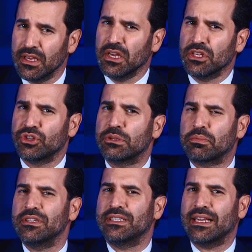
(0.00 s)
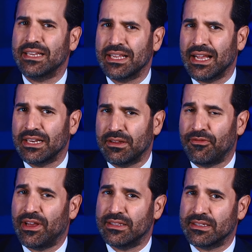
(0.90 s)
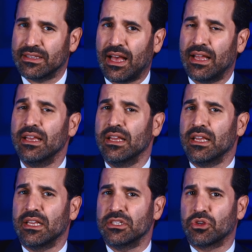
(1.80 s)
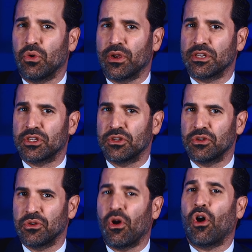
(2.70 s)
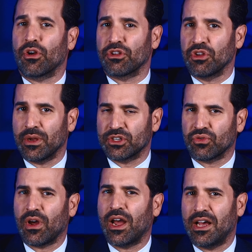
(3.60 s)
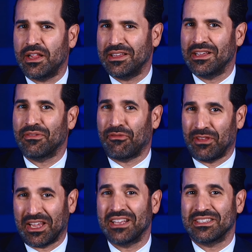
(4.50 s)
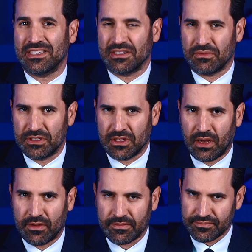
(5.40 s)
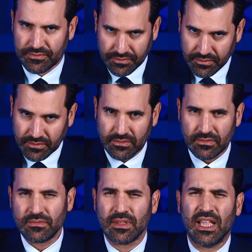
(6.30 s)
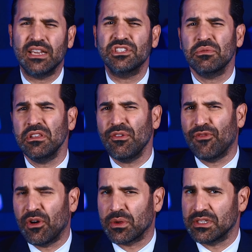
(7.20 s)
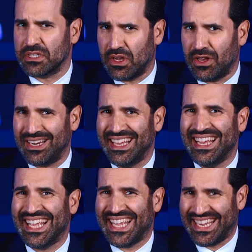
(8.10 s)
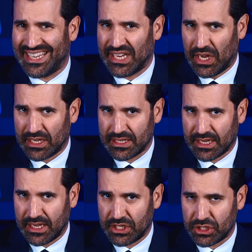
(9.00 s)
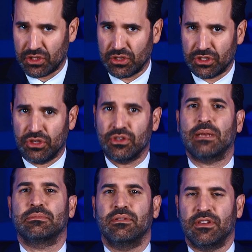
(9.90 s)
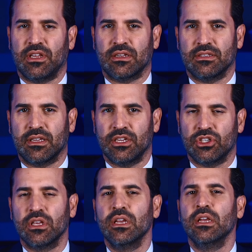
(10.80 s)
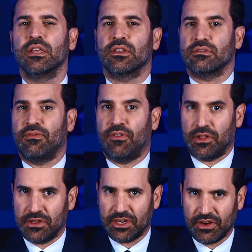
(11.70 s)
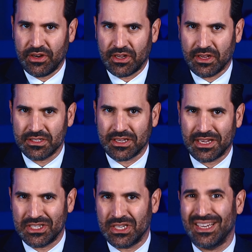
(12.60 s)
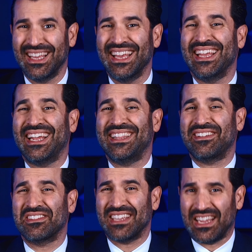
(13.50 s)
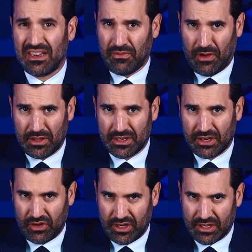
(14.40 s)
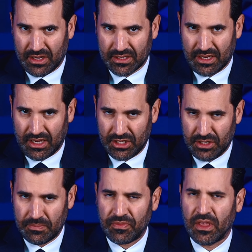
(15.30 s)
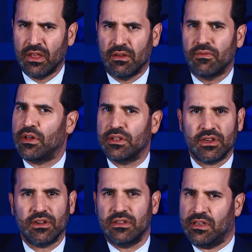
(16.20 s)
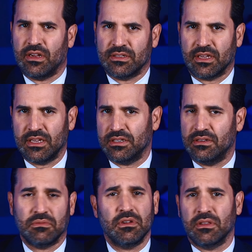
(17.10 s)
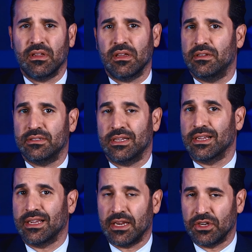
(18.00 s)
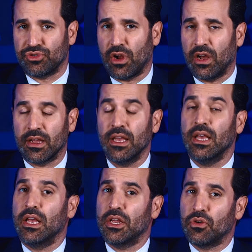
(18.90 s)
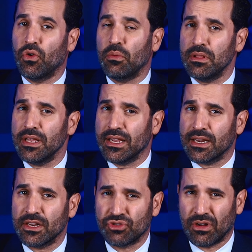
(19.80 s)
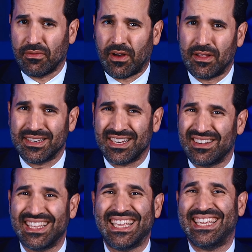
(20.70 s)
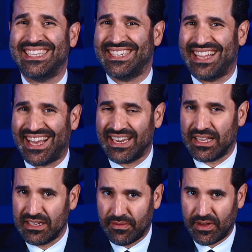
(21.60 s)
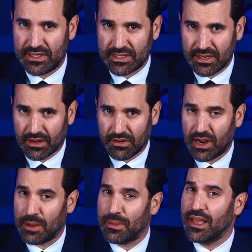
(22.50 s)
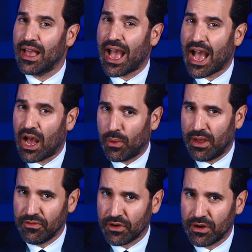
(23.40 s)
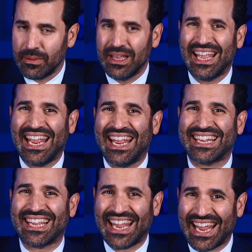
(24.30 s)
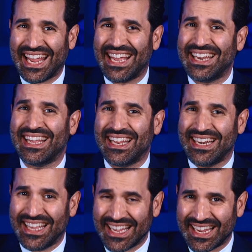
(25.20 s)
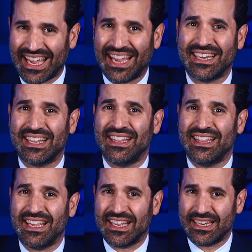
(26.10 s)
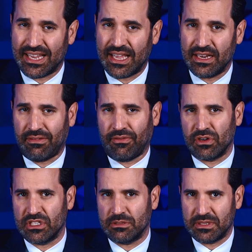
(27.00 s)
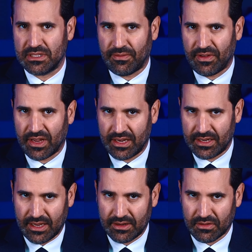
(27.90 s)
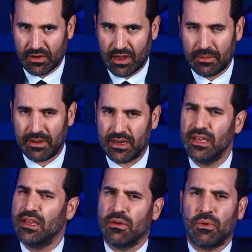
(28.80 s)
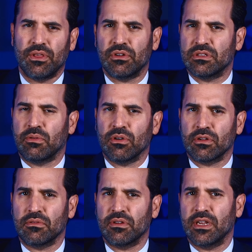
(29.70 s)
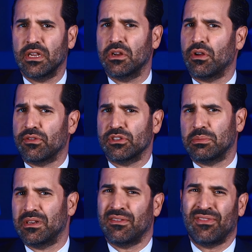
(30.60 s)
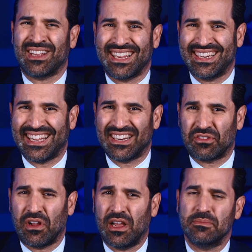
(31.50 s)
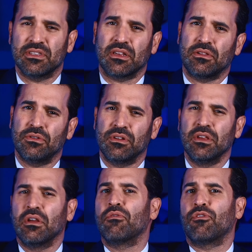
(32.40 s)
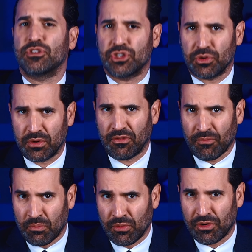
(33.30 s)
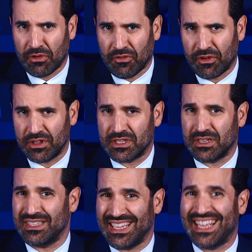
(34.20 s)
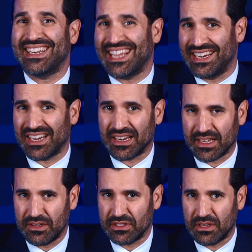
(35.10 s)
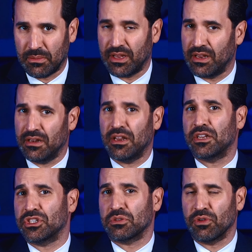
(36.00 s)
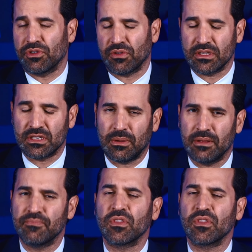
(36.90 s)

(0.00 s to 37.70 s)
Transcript: So he's presenting a defense that he's going to argue at trial if the case doesn't resolve. And is really focused on intoxication. So there's two types of intoxication. There's voluntary intoxication and there's involuntary intoxication. Voluntary intoxication is what you think it is, getting drunk. And normally getting drunk voluntarily is not a defense to the crime. However, it can negate the intent for a specific intent crime. And whether it's burglary or other specific intent crimes include first degree murder, for instance, intending to kill someone, not just murdering someone.